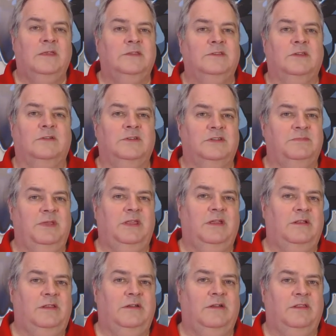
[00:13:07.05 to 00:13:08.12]
So just make
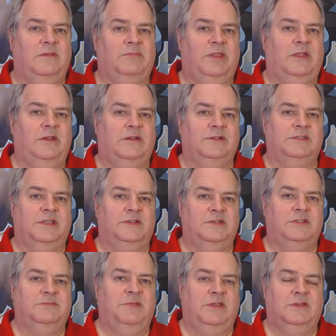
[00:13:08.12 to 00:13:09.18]
it clear to the players that
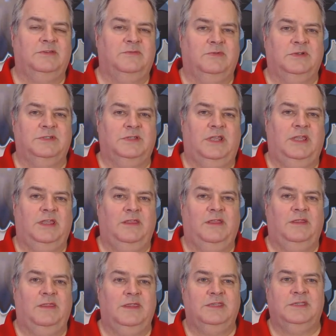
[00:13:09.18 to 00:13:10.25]
just because we're saying
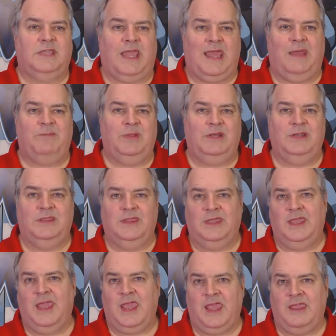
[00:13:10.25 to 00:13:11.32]
that this happened in the
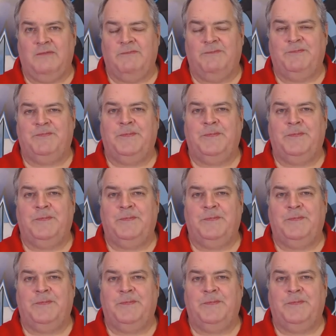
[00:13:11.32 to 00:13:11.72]
game,